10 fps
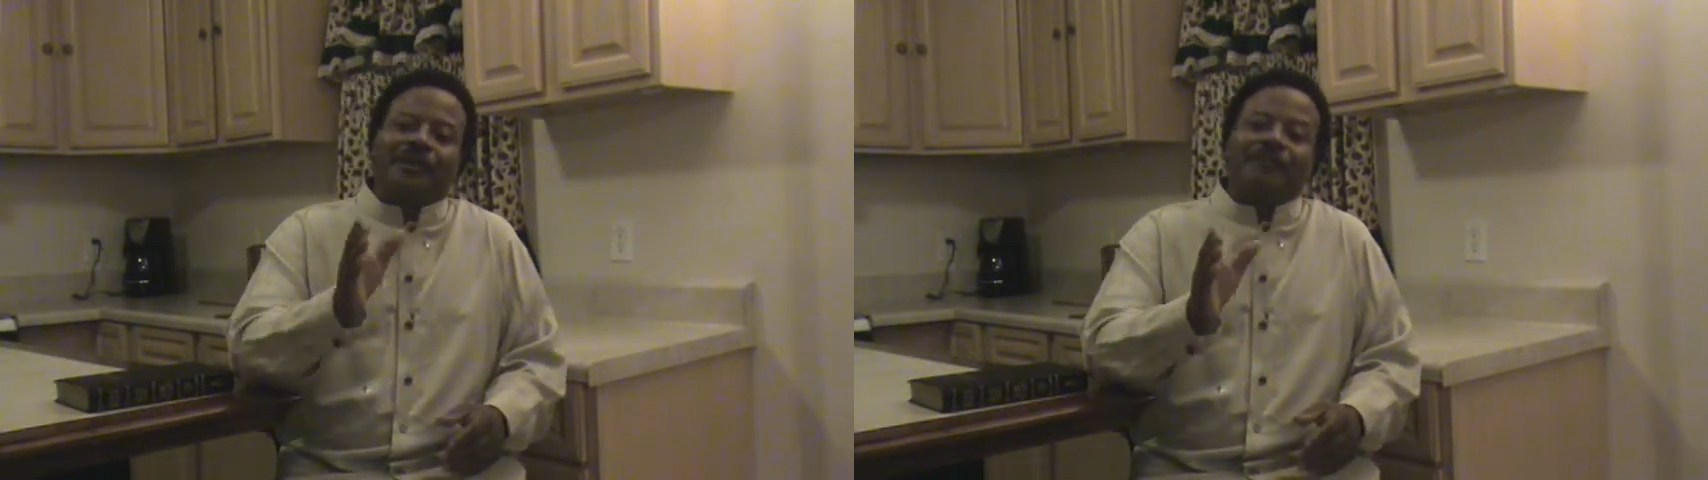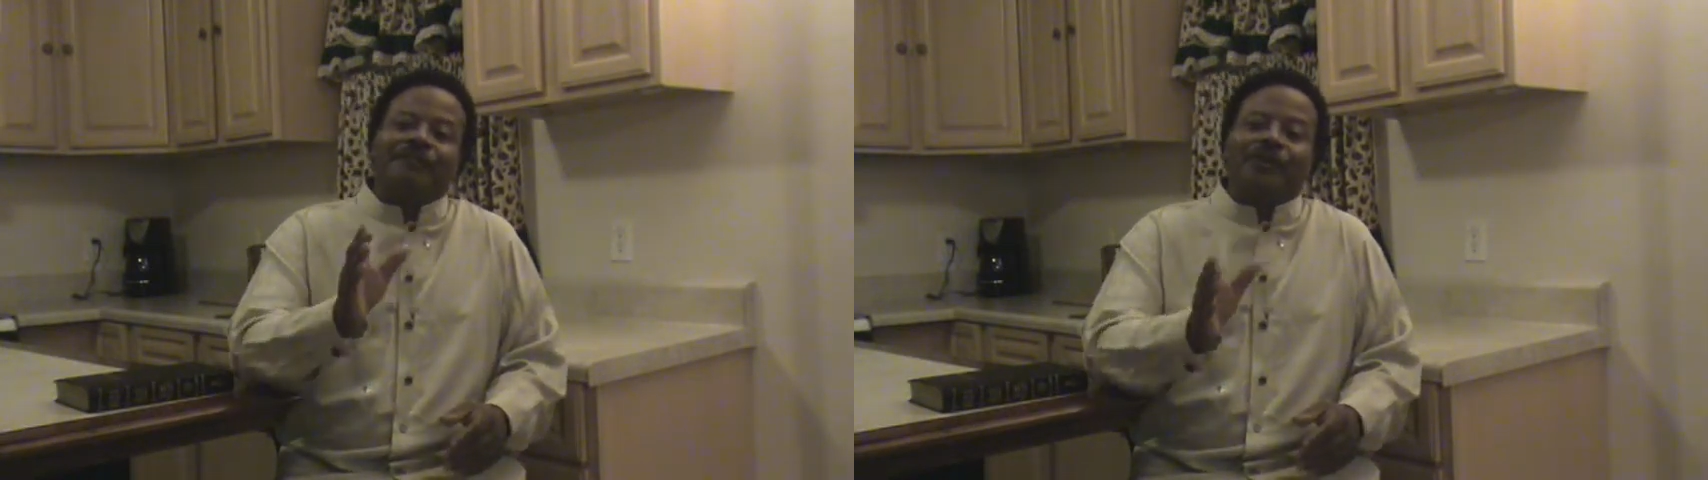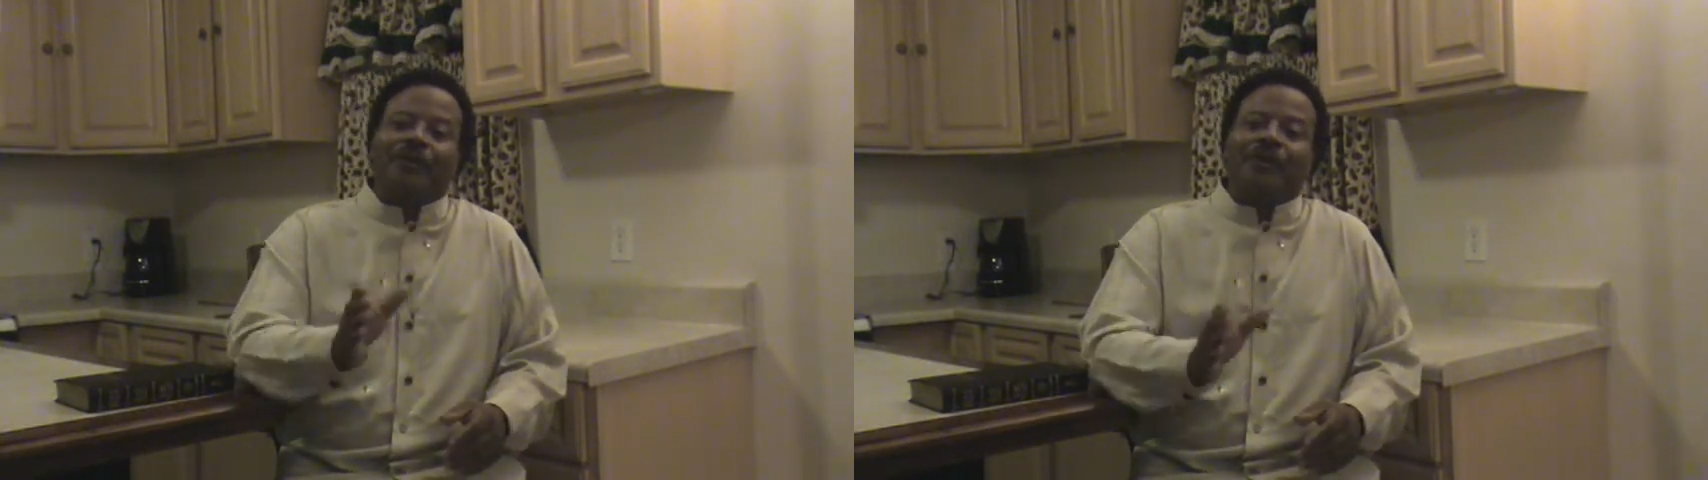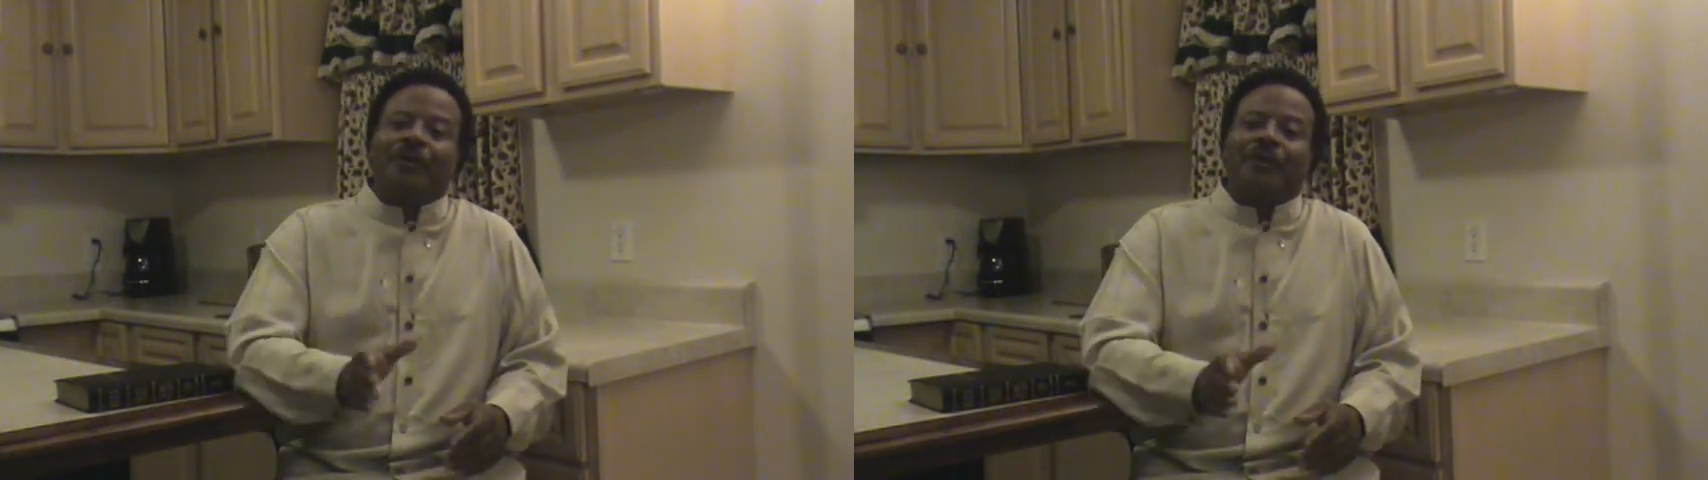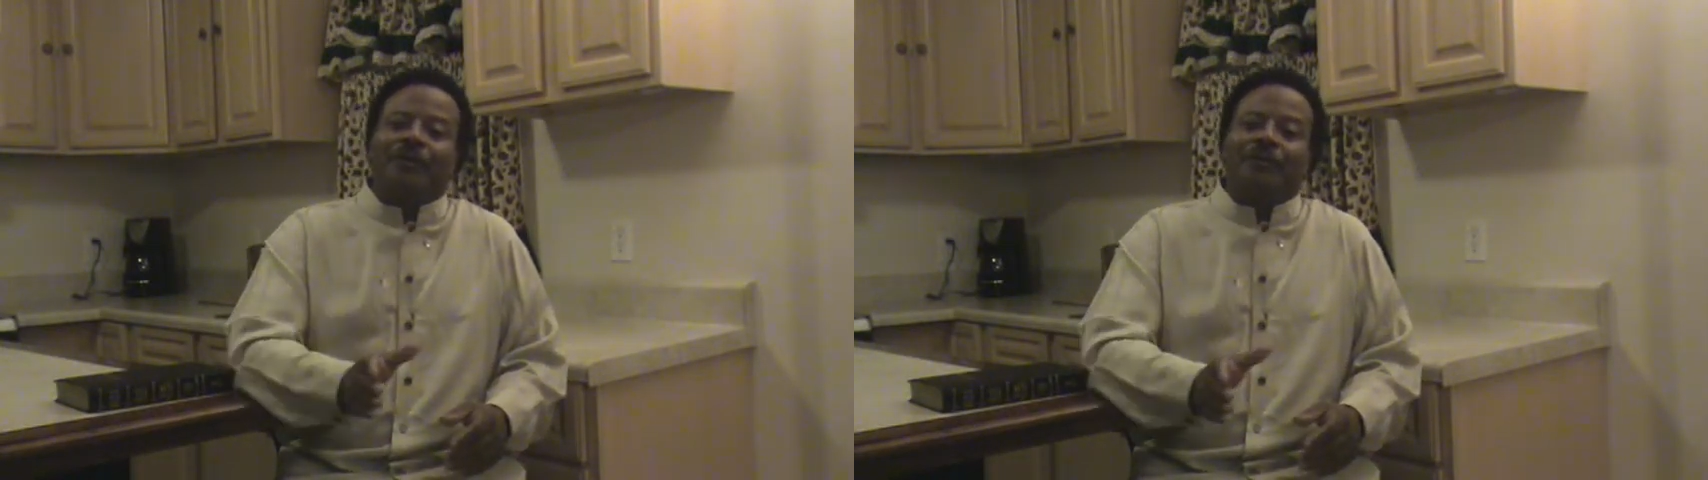of your
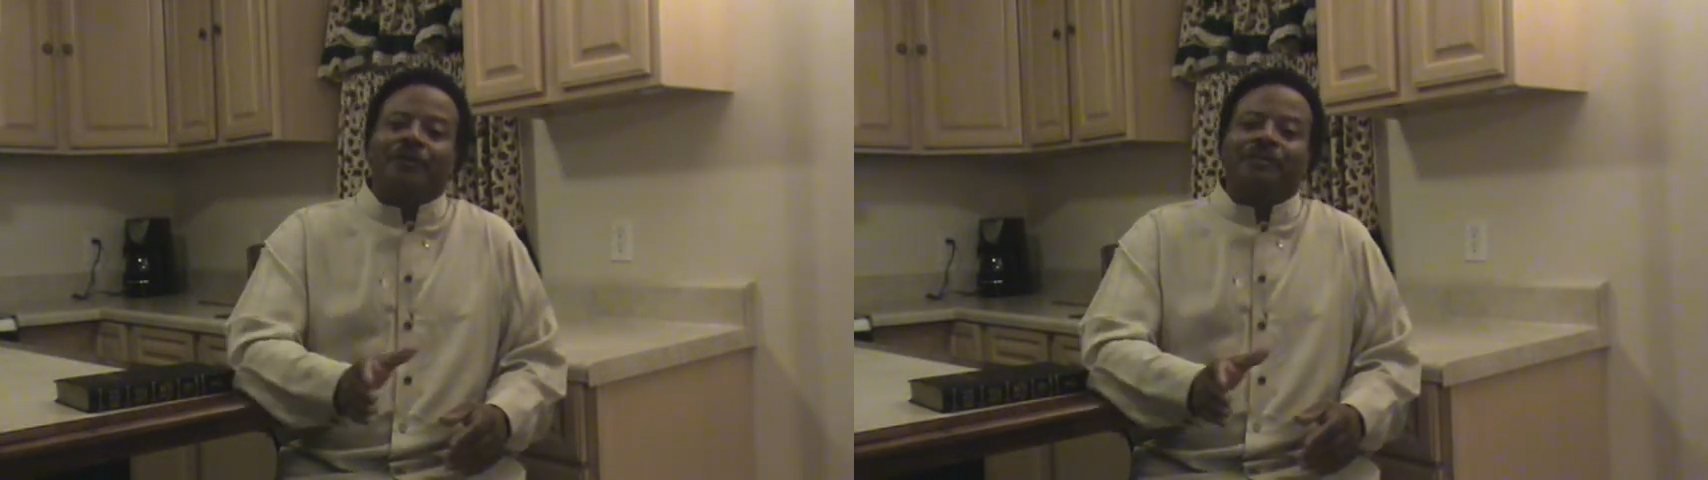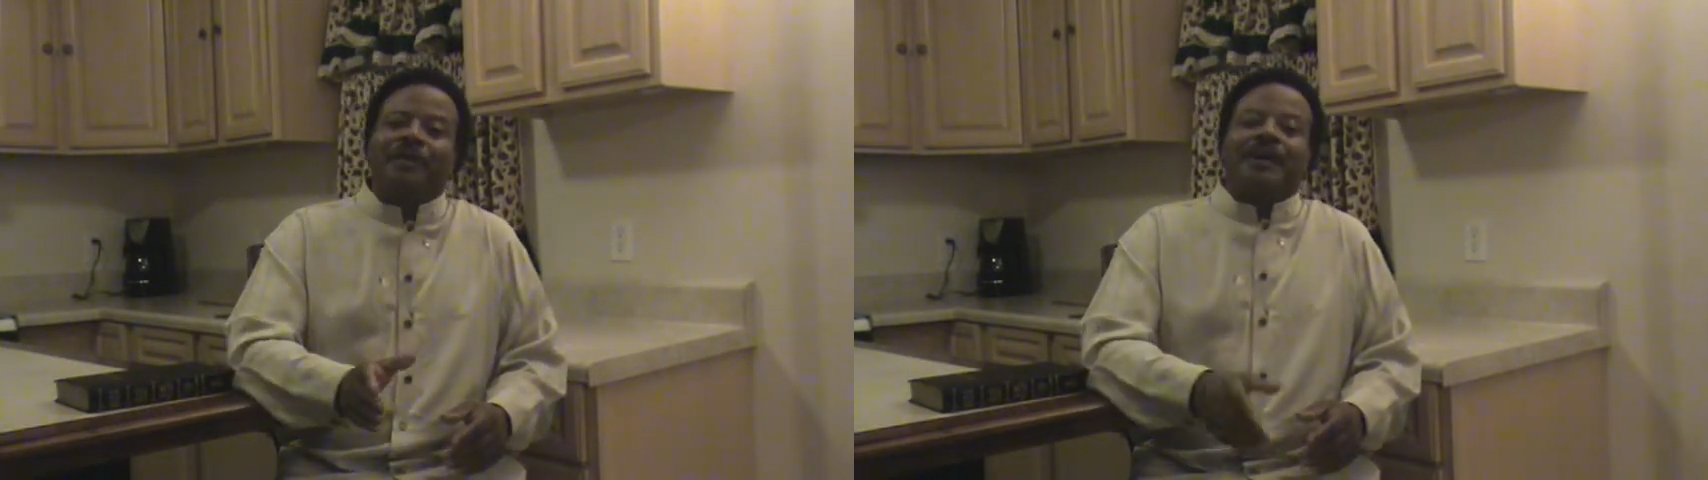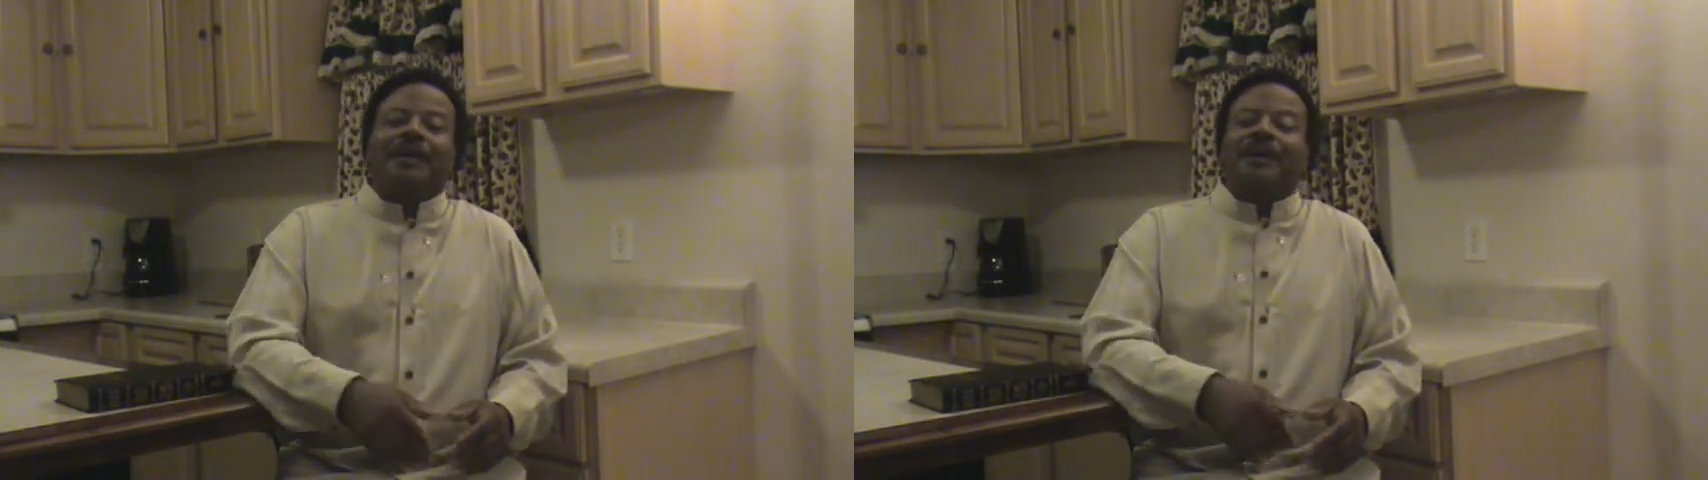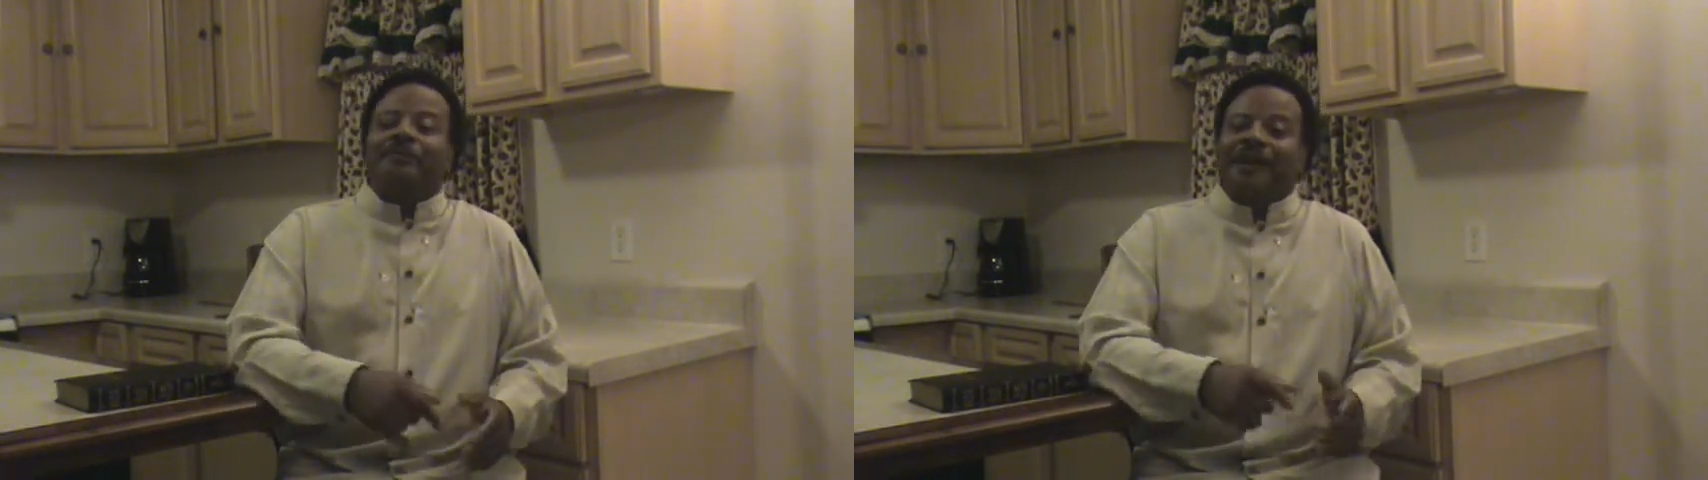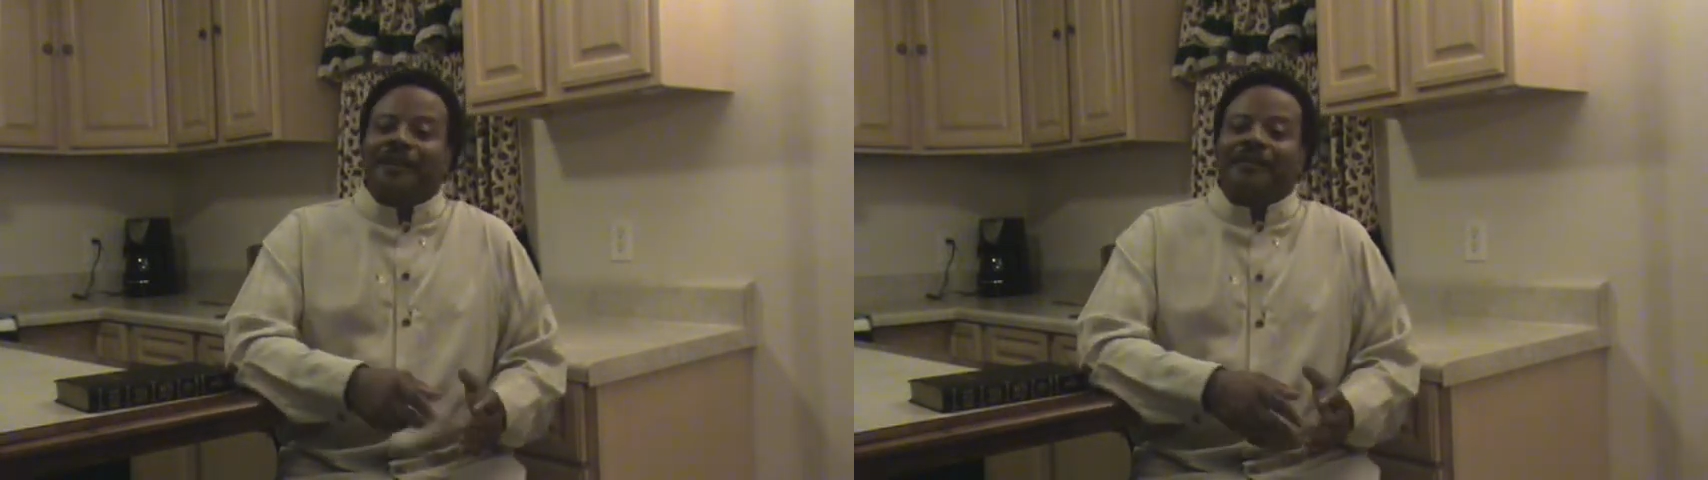home
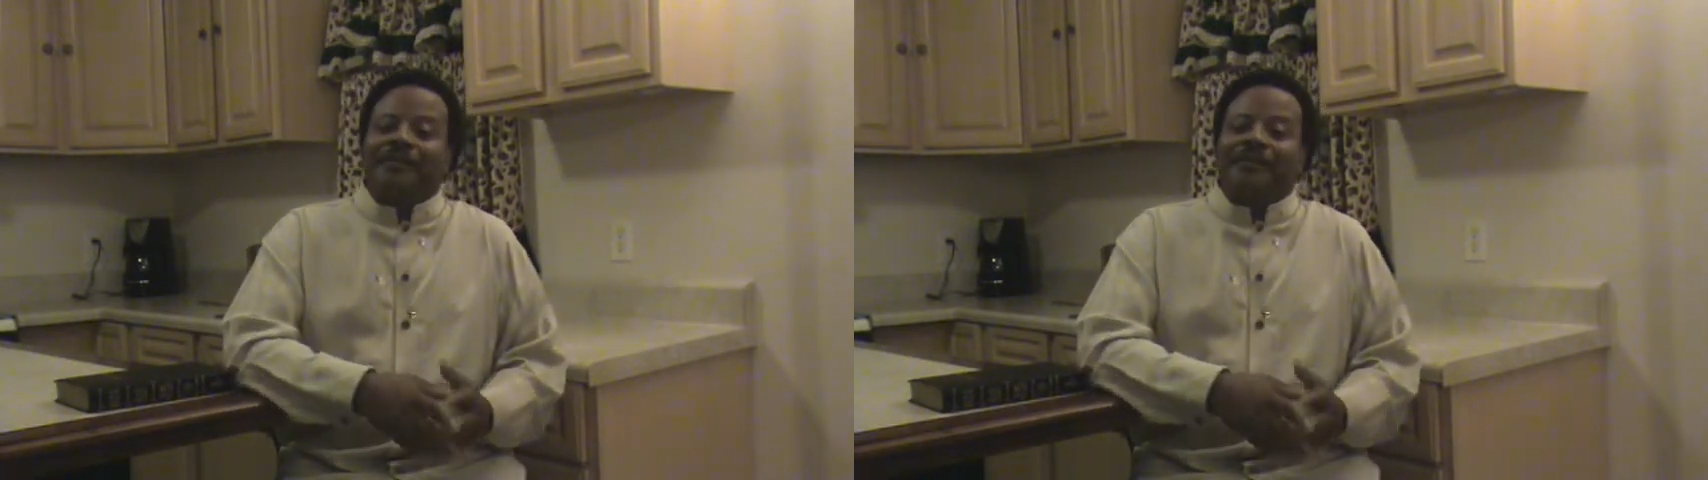by the